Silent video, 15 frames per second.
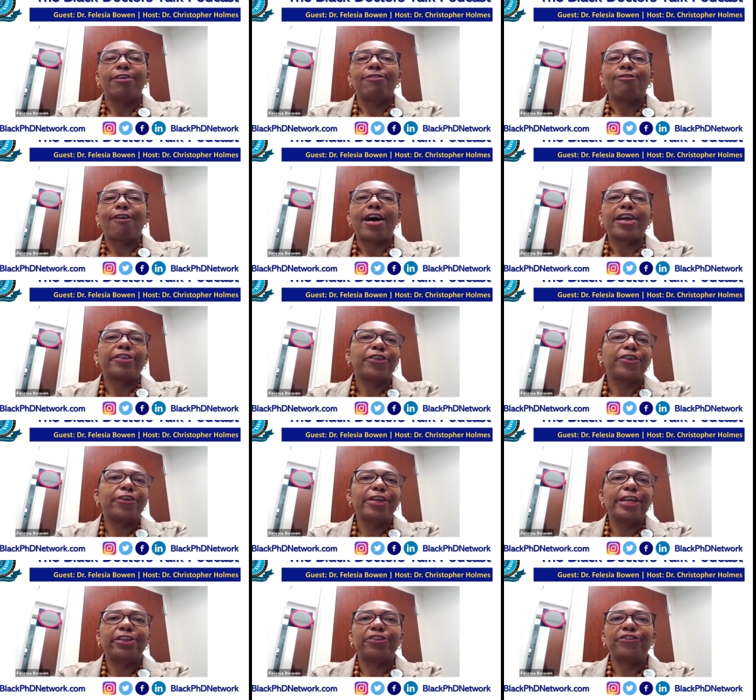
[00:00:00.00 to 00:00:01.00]
a lot of
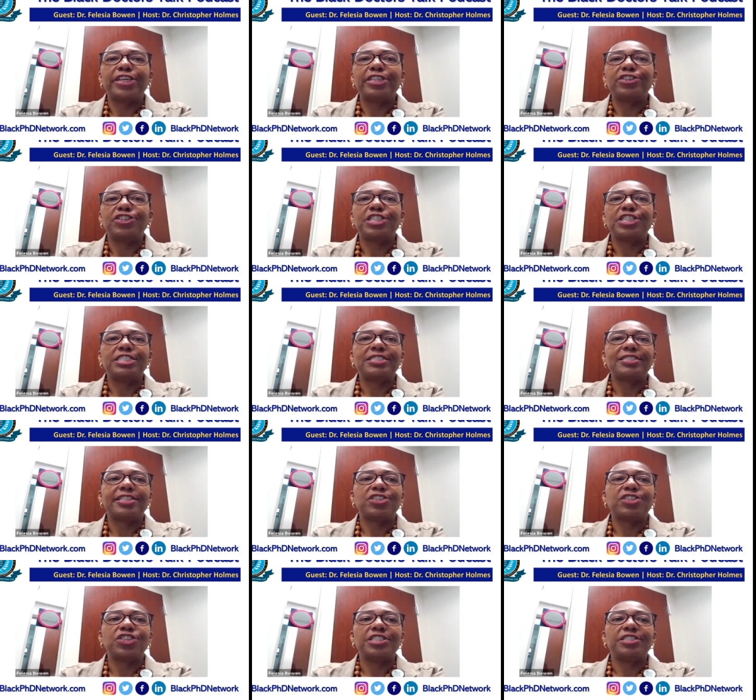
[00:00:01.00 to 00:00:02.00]
her interventions
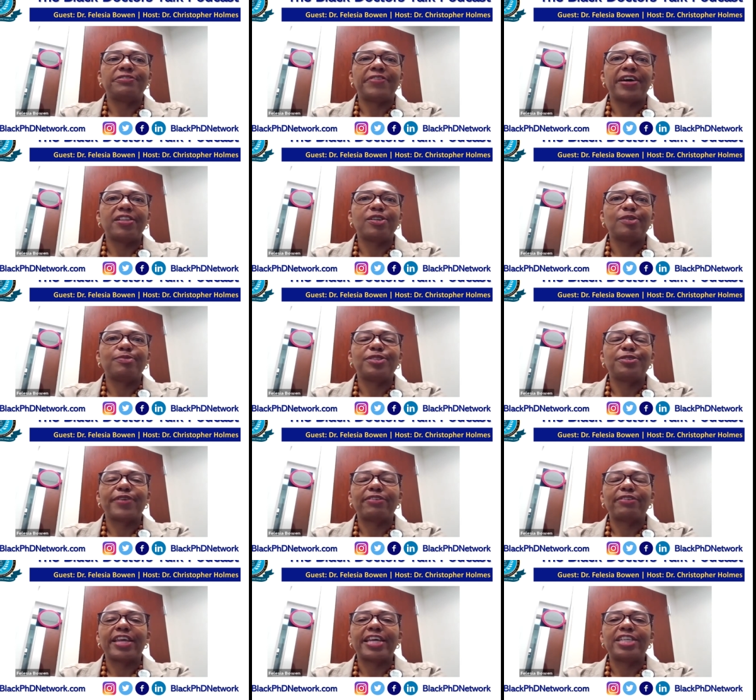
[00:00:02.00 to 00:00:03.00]
that she developed
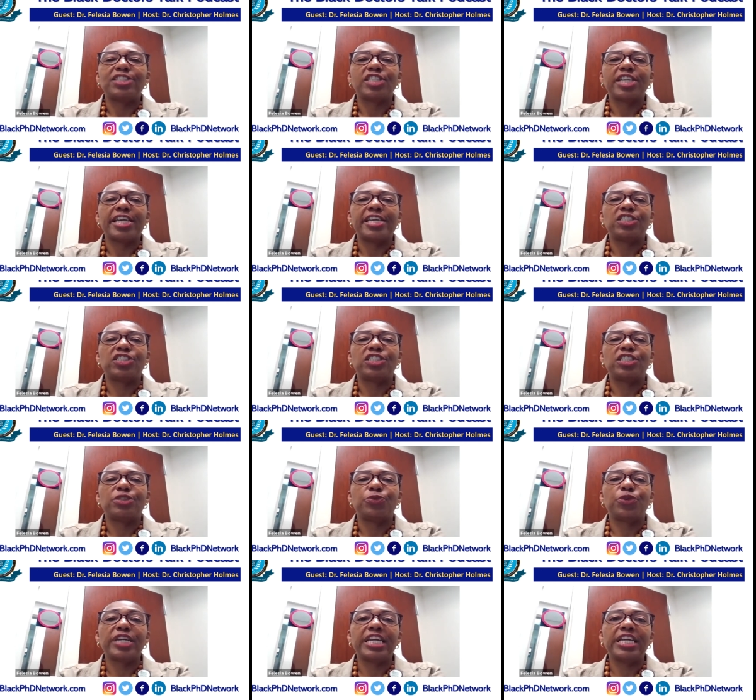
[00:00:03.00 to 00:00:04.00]
around
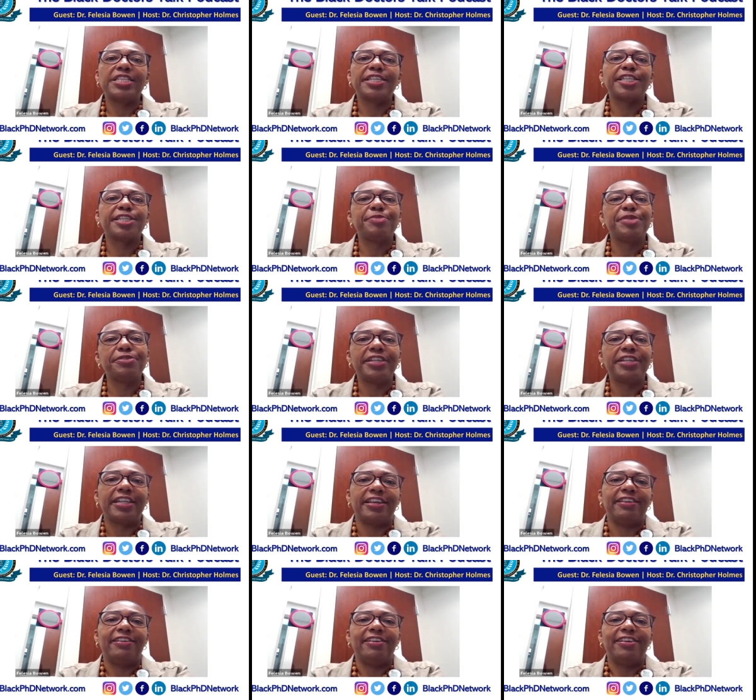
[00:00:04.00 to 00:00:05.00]
education were in the
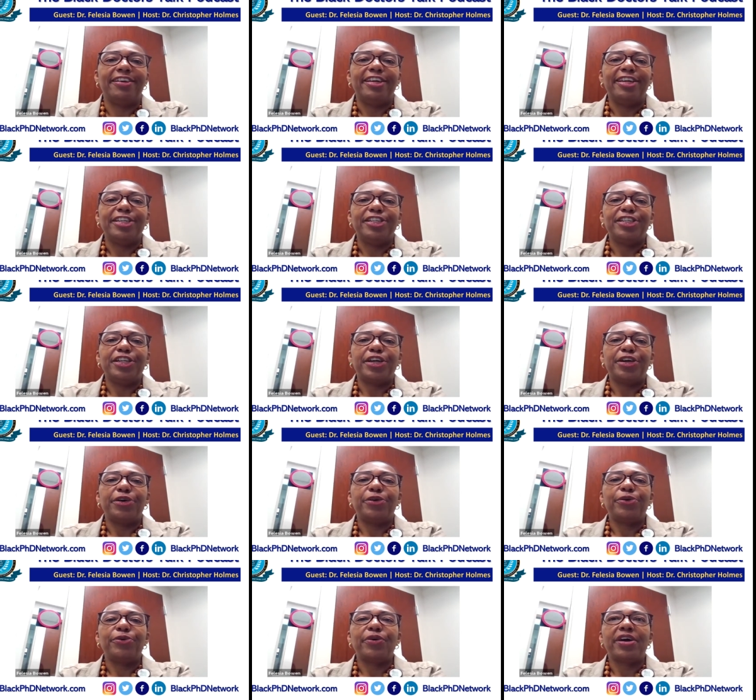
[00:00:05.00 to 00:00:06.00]
community. You
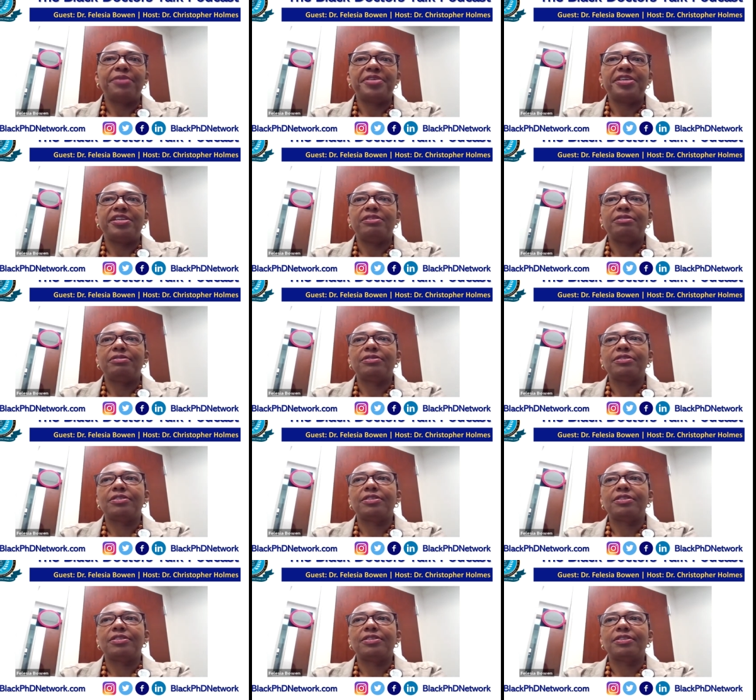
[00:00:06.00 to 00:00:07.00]
know, I mean,
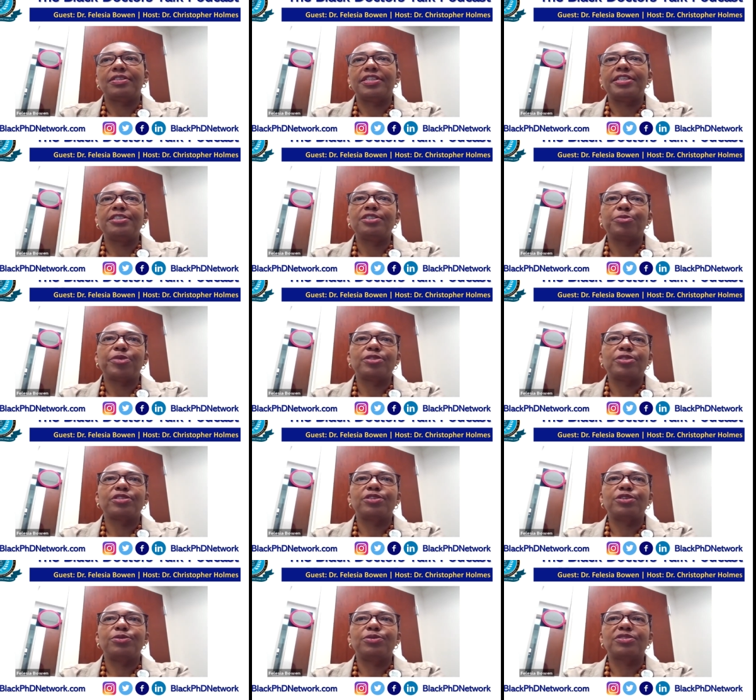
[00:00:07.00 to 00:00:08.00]
here's a
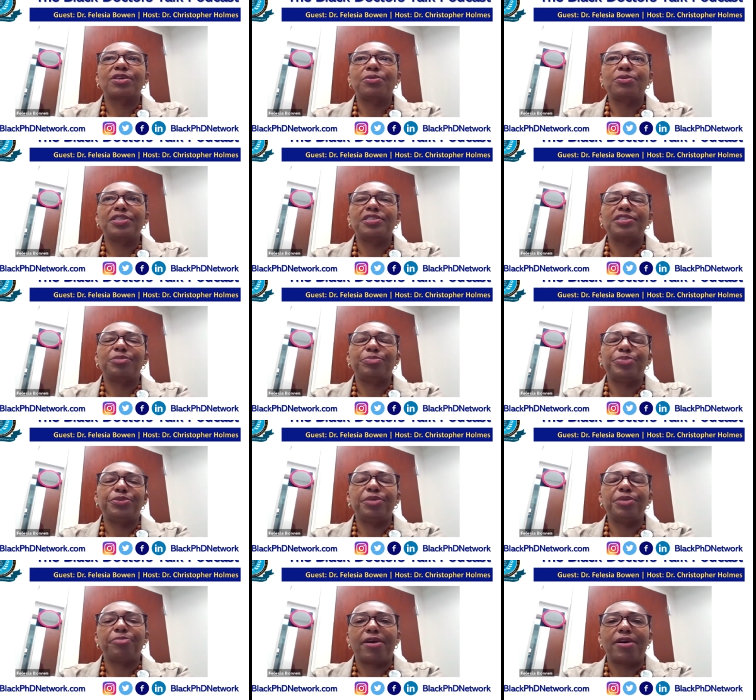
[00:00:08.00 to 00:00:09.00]
person who was going into
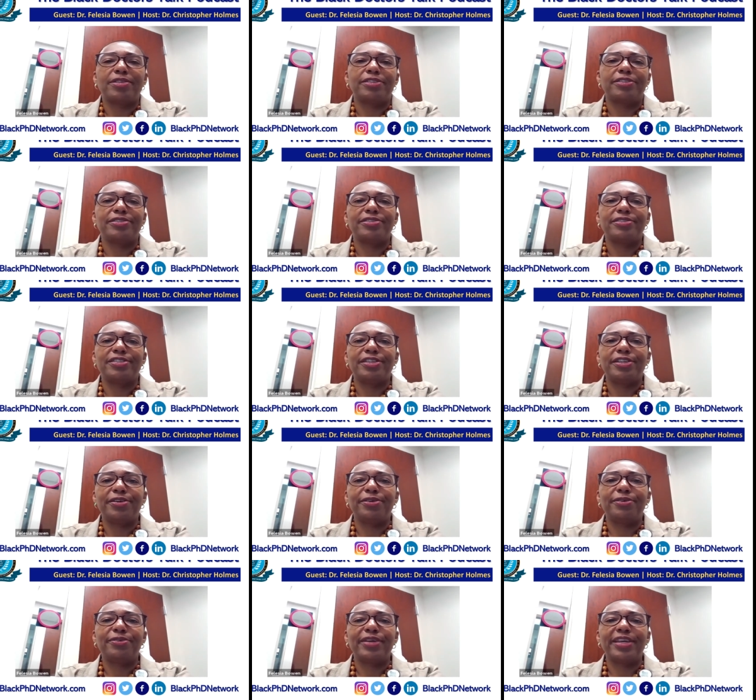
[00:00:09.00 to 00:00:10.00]
beauty parlors, you
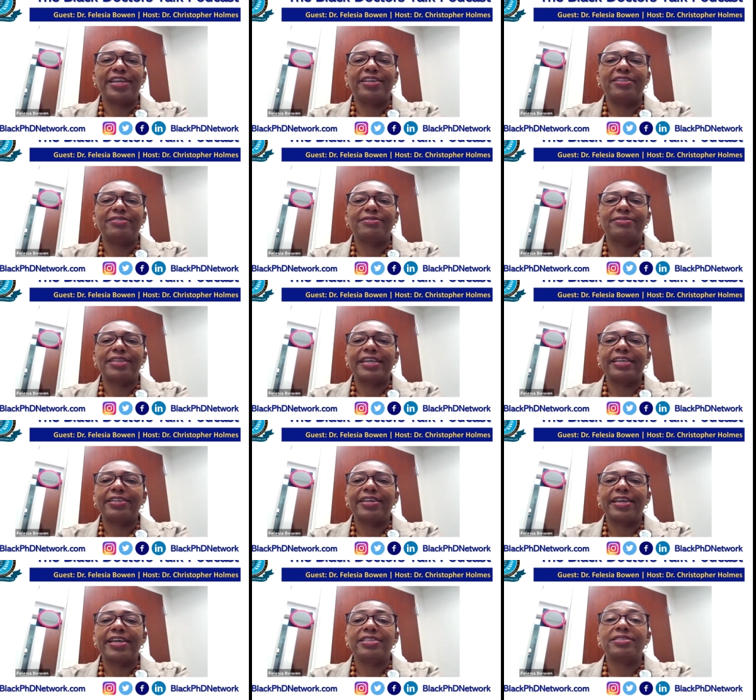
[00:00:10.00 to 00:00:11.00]
know, and like,
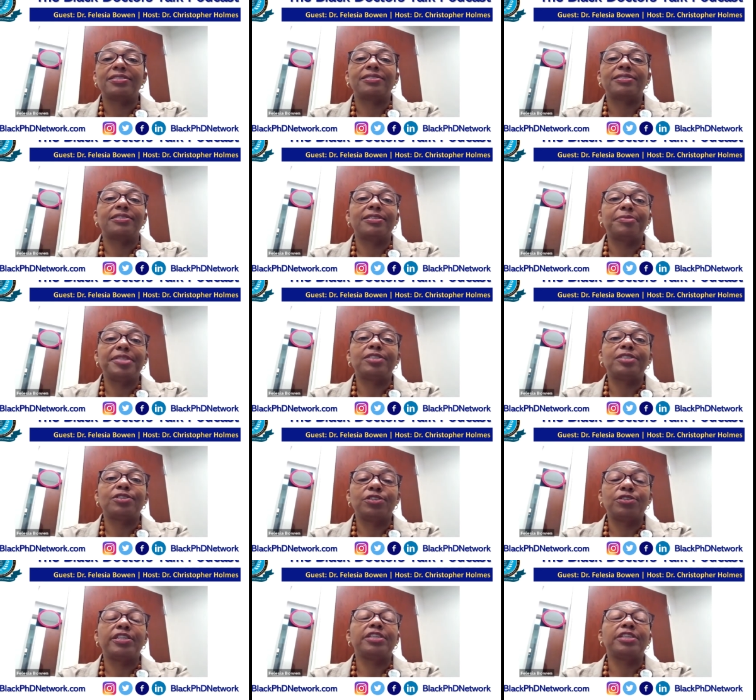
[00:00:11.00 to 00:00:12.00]
hey, sister, let me
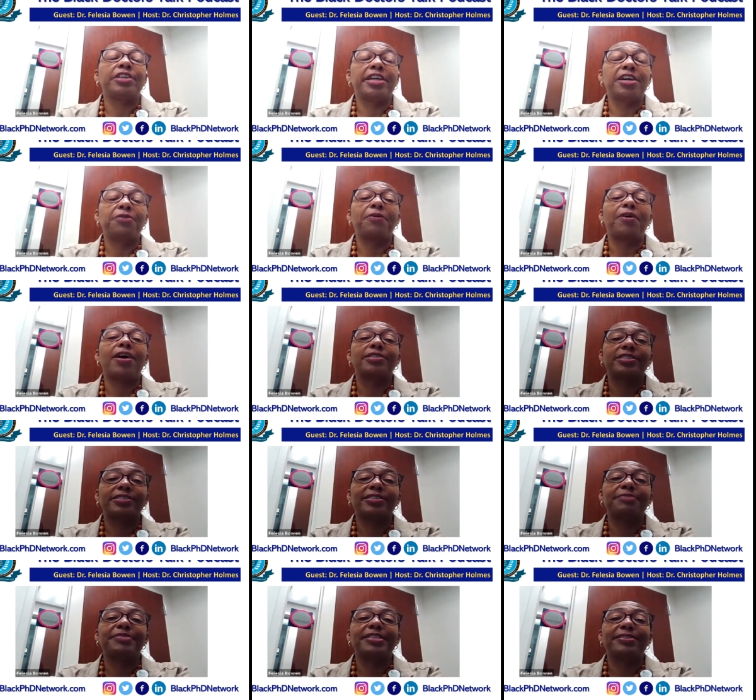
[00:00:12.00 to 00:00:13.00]
t- you get your hair
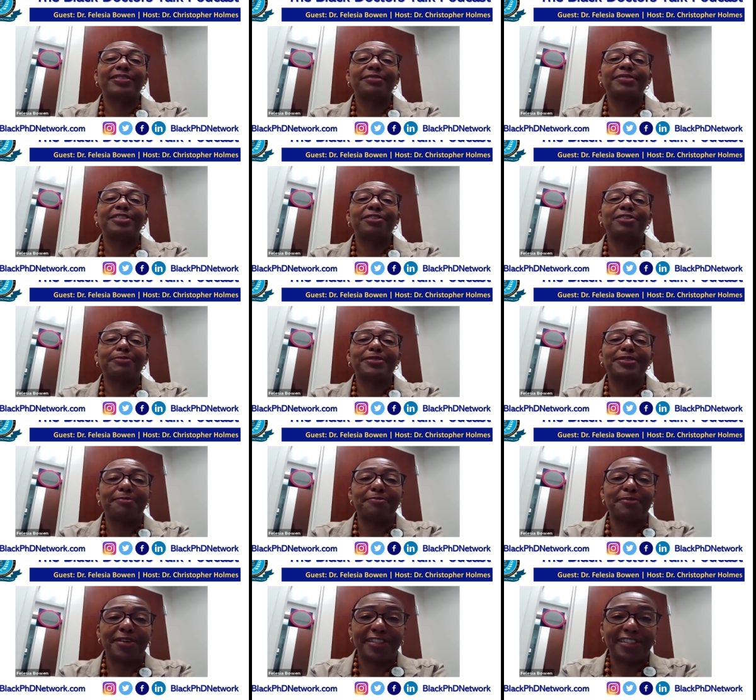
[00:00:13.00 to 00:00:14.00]
washed. Let me let me drop
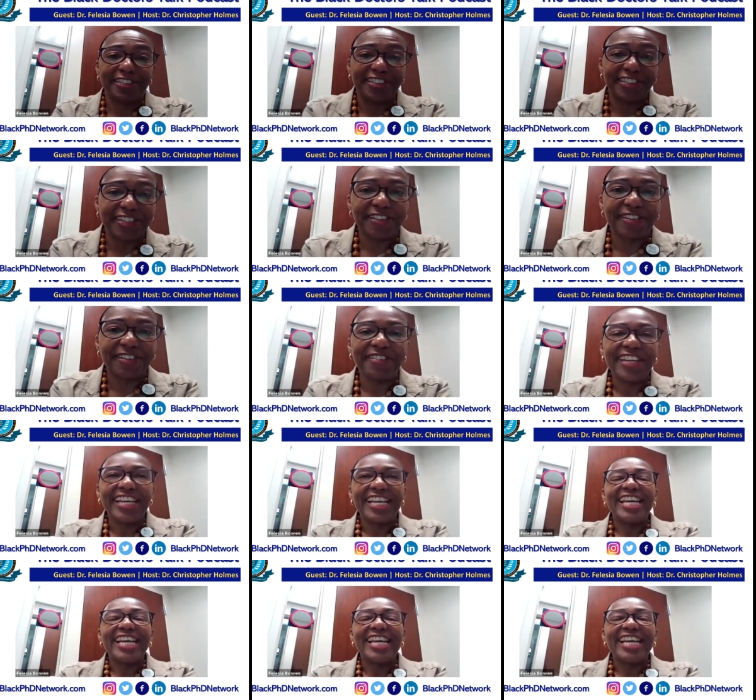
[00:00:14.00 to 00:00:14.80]
something on you, you know,